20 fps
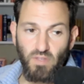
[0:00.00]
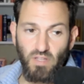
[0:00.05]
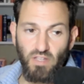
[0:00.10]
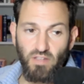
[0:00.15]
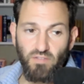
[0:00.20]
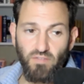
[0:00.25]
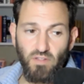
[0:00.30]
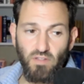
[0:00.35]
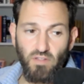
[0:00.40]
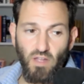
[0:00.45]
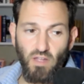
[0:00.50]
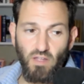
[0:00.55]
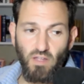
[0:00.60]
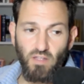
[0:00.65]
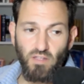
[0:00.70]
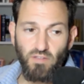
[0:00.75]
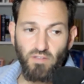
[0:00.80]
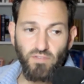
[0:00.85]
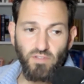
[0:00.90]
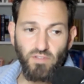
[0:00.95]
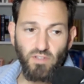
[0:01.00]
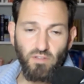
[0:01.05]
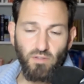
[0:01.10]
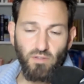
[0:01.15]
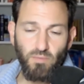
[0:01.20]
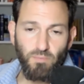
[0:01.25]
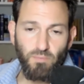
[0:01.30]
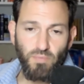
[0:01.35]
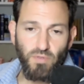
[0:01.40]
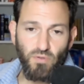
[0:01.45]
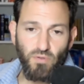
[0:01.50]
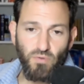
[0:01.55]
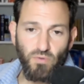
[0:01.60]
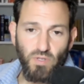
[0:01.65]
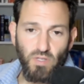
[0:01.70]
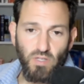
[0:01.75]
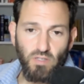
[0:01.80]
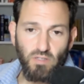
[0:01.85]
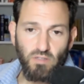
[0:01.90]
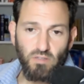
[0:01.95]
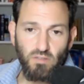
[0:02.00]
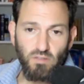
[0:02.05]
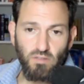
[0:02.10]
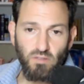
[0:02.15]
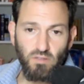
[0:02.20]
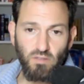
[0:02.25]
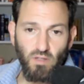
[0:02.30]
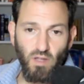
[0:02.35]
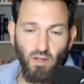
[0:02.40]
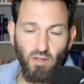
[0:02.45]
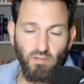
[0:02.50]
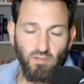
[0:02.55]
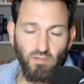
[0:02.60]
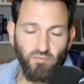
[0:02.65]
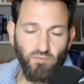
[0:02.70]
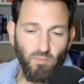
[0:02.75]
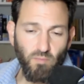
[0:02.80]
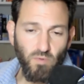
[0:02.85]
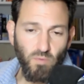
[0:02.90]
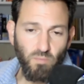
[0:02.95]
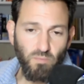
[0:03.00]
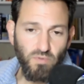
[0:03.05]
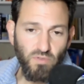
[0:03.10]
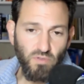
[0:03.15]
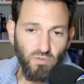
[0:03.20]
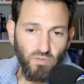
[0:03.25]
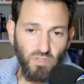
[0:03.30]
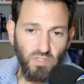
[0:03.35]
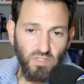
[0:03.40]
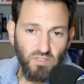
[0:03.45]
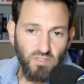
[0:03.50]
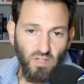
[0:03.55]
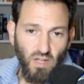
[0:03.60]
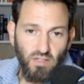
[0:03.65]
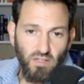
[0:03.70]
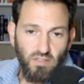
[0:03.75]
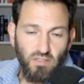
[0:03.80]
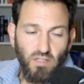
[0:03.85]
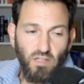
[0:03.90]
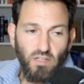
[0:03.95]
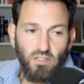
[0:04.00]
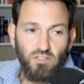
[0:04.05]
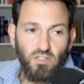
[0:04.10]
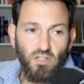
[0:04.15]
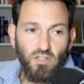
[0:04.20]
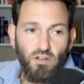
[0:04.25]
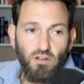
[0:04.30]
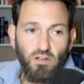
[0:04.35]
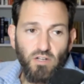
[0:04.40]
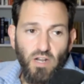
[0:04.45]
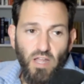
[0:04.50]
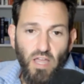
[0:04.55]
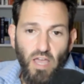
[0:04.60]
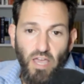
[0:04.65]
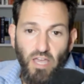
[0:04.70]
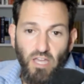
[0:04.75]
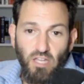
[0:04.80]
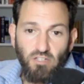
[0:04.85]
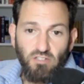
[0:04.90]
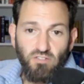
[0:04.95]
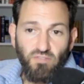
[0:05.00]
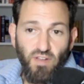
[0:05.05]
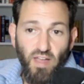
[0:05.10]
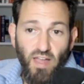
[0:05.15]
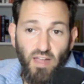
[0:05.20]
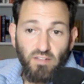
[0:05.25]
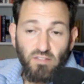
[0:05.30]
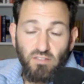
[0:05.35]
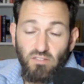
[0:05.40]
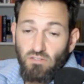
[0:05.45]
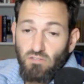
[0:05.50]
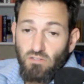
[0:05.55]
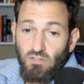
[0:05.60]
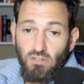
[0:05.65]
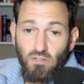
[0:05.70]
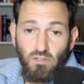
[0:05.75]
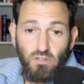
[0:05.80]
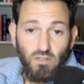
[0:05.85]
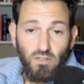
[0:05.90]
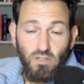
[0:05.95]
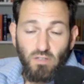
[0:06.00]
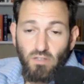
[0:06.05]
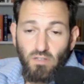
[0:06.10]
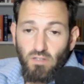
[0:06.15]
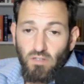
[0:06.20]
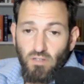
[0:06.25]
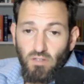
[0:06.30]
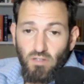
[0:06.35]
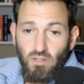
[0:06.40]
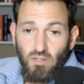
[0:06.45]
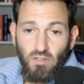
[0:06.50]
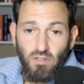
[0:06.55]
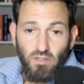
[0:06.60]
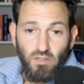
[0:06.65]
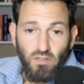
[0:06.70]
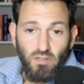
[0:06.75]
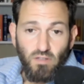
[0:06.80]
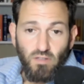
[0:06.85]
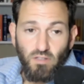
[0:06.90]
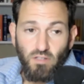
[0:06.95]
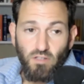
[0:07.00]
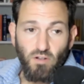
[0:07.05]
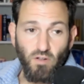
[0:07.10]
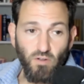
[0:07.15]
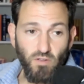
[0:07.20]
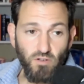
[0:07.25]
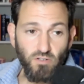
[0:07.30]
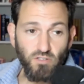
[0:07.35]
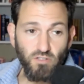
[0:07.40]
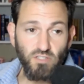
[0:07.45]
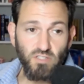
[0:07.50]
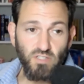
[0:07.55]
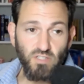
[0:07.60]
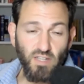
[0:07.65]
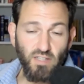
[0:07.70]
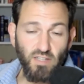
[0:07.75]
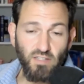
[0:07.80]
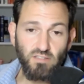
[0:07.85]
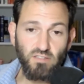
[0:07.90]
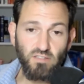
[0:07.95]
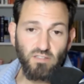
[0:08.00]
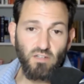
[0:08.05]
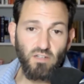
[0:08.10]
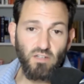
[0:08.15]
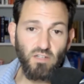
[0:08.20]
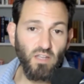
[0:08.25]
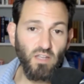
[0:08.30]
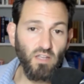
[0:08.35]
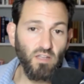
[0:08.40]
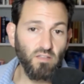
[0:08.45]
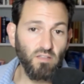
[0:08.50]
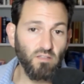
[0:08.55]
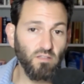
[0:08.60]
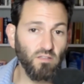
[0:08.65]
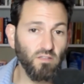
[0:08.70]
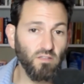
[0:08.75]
even in the beauty, from the beauty side of things, like you're going to age faster, you know, your skin's going to get.